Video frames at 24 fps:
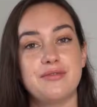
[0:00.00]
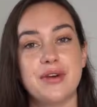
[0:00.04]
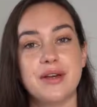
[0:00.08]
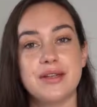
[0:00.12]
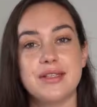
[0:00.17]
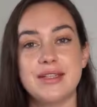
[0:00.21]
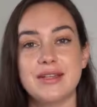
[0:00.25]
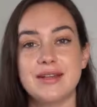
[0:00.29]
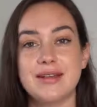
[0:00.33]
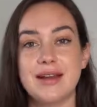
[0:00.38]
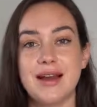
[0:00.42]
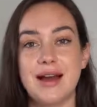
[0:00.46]
if
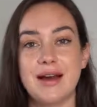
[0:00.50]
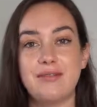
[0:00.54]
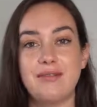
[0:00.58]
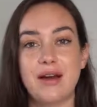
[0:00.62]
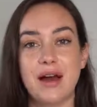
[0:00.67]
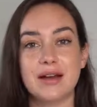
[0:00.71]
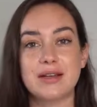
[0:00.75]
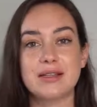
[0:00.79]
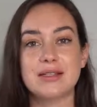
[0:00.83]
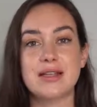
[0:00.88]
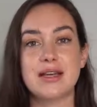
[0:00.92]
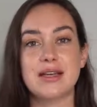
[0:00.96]
I didn't have
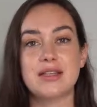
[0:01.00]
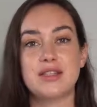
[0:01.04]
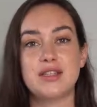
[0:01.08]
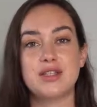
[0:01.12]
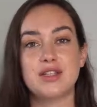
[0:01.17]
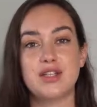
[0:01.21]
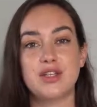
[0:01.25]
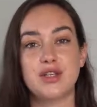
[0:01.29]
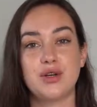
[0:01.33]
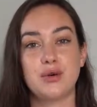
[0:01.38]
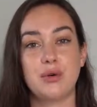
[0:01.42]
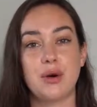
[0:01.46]

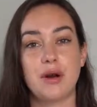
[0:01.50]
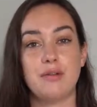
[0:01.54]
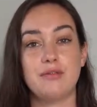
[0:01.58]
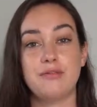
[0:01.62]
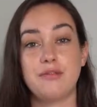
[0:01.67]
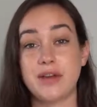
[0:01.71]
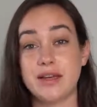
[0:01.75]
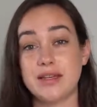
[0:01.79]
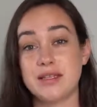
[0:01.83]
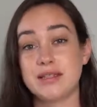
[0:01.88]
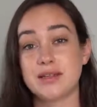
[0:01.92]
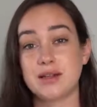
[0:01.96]
access to a
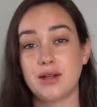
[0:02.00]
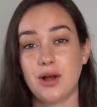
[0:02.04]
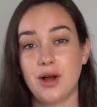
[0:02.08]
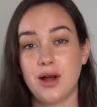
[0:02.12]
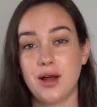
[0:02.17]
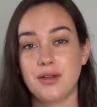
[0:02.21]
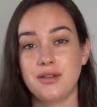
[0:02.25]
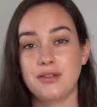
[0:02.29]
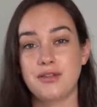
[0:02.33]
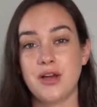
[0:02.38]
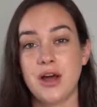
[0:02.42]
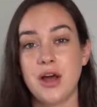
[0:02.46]
face
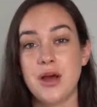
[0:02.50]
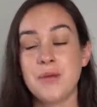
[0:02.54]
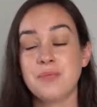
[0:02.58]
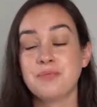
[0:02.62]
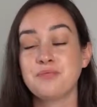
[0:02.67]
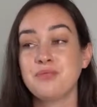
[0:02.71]
cloth.